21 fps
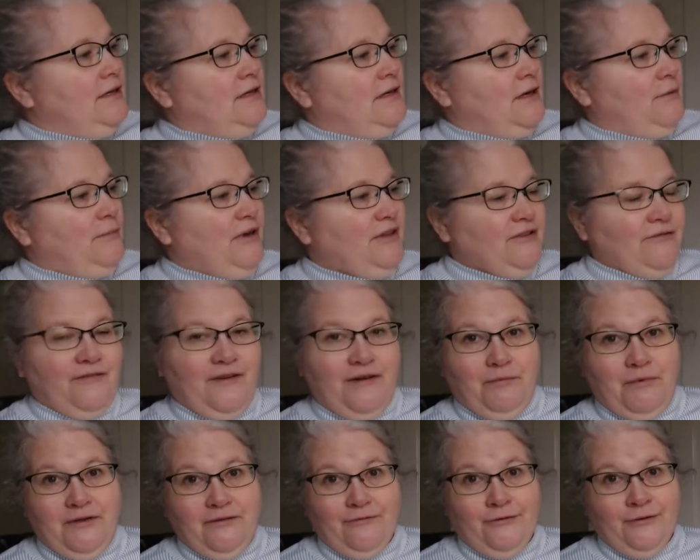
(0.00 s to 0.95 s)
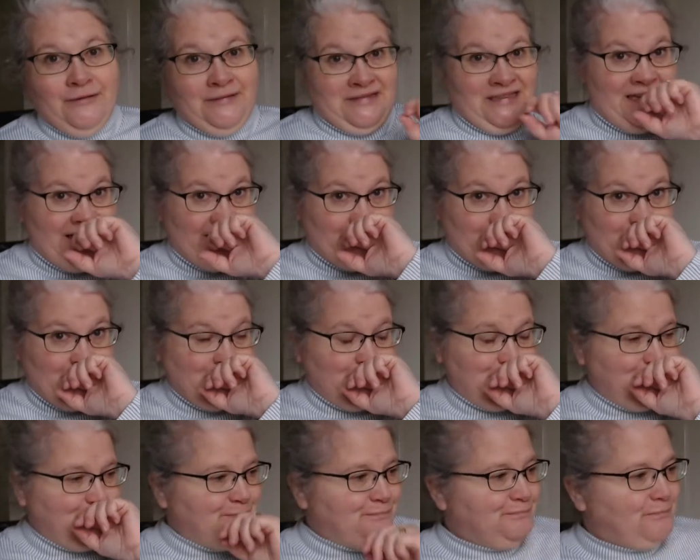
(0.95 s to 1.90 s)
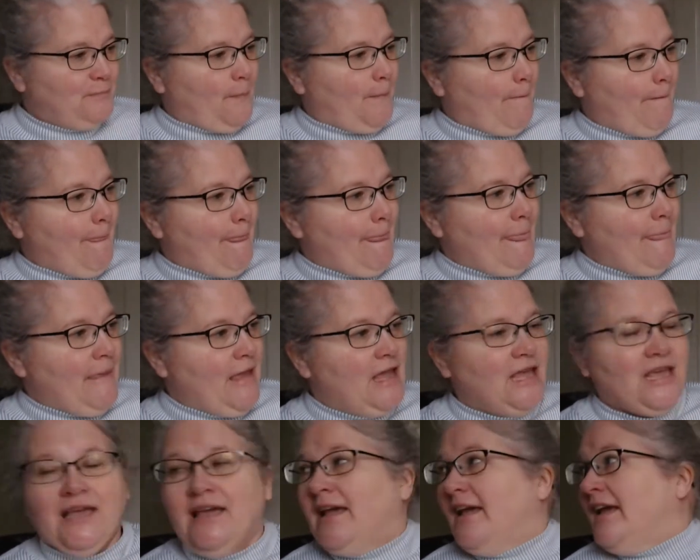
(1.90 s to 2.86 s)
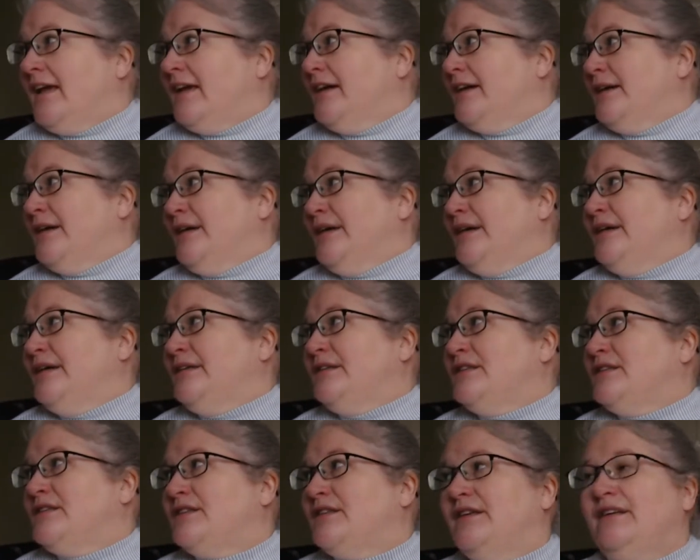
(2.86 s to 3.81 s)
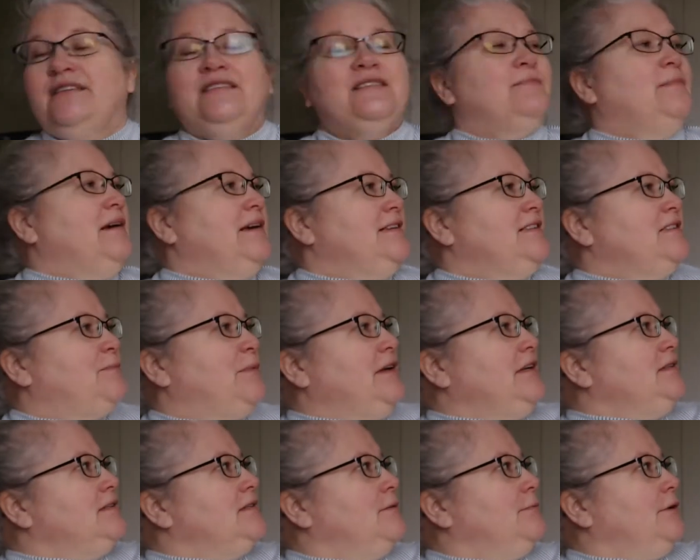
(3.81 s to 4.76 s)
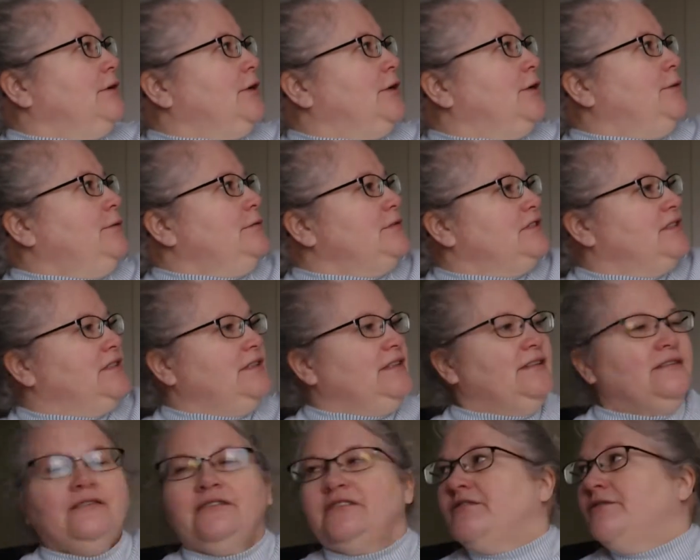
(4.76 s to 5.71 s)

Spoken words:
I bought the fabric for a tenner. And it's my spring summer coat. It looks